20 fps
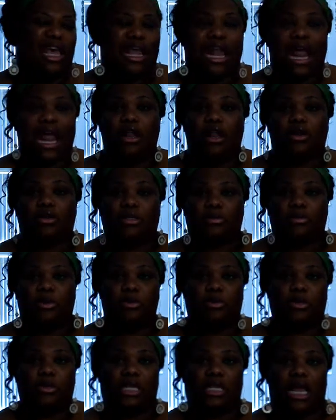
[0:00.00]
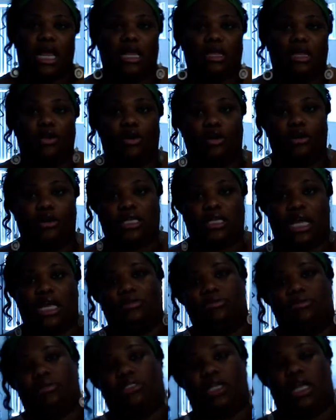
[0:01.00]
And I know some people say your
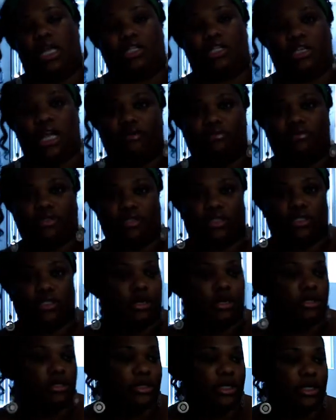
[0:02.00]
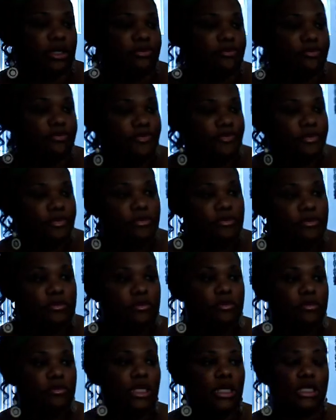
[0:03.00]
taste will change after surgery.
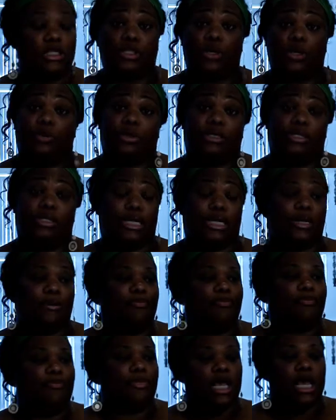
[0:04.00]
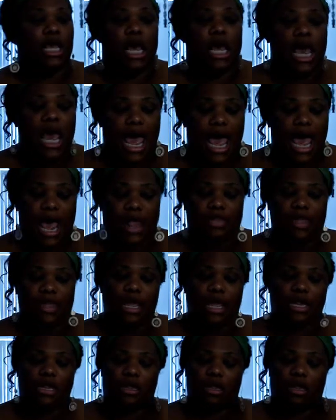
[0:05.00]
So we'll see. And
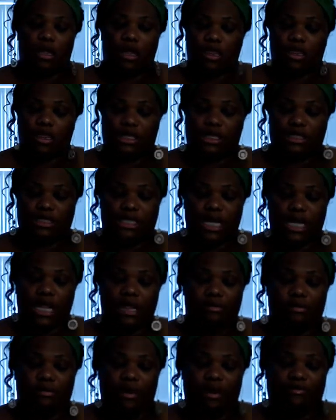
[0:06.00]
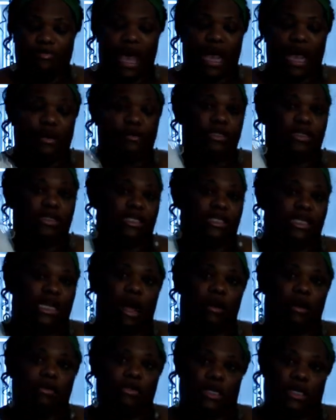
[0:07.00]
then the Celebrate vitamins, I
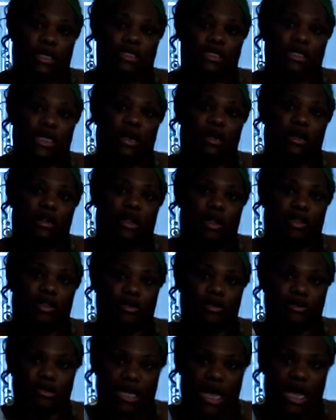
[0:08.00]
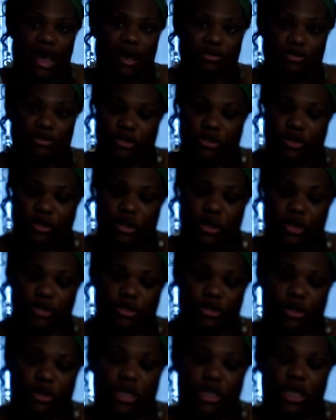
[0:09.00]
said I was going to settle on those after
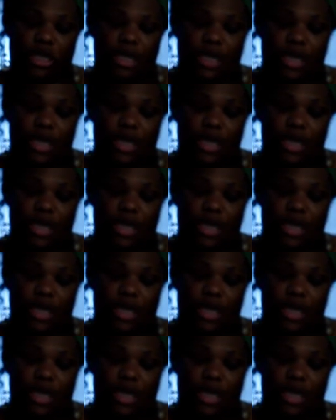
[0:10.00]
surgery.